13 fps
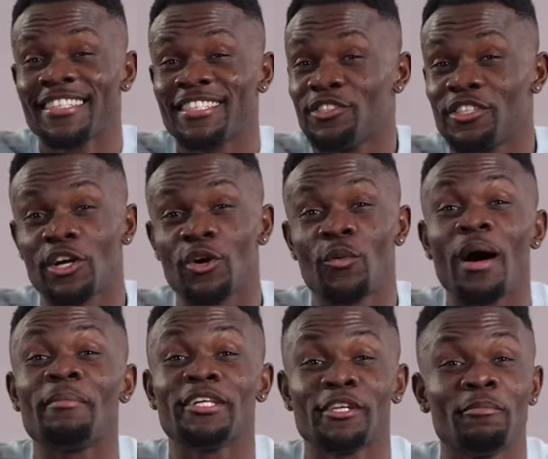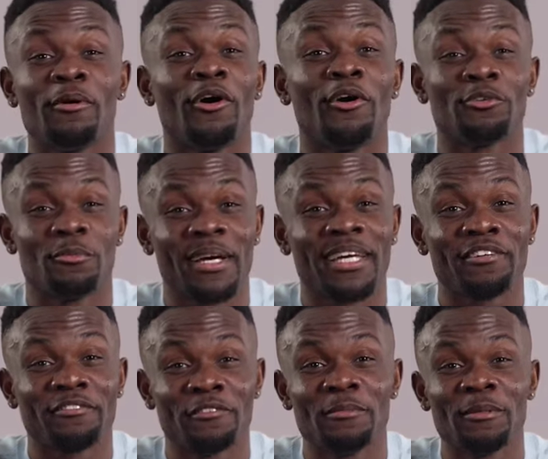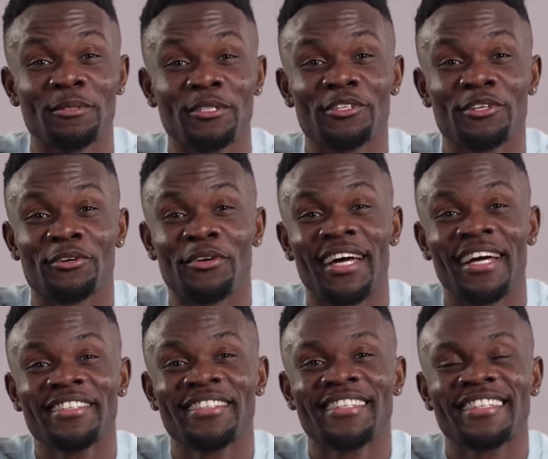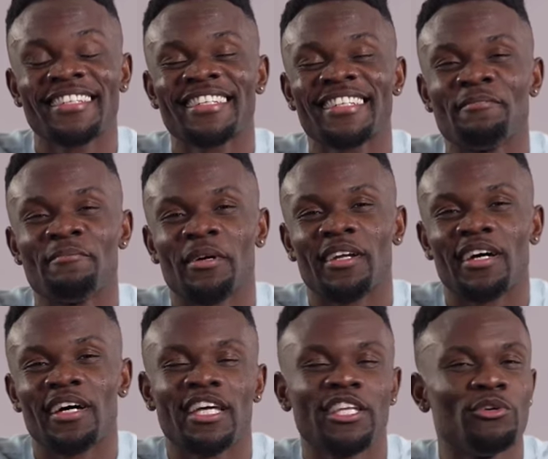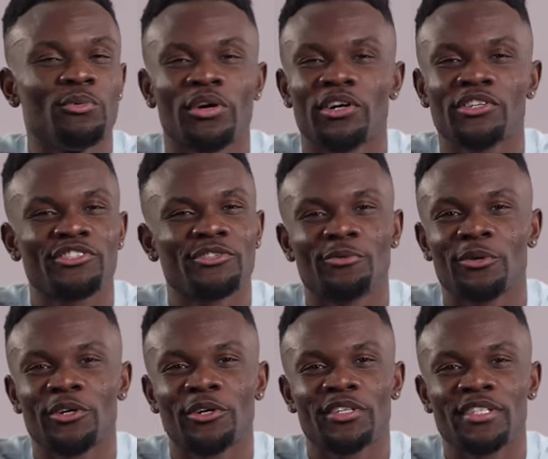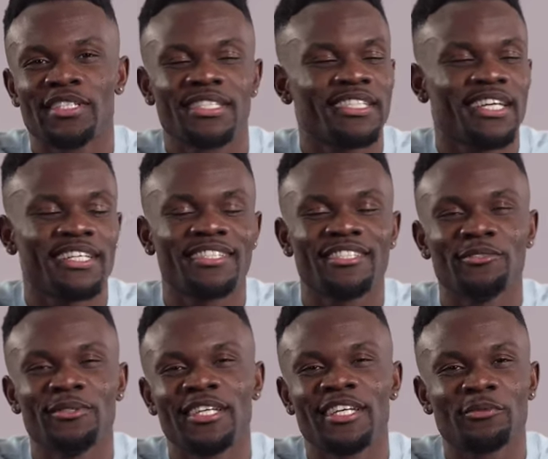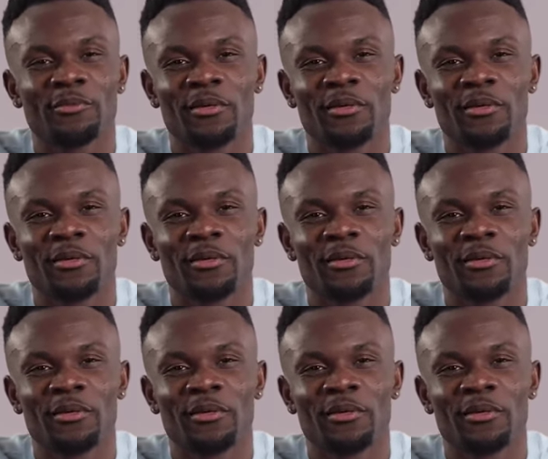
you say Kwame in the mall, you might get a few people to turn around, but anywhere else in the world, it's unique, it's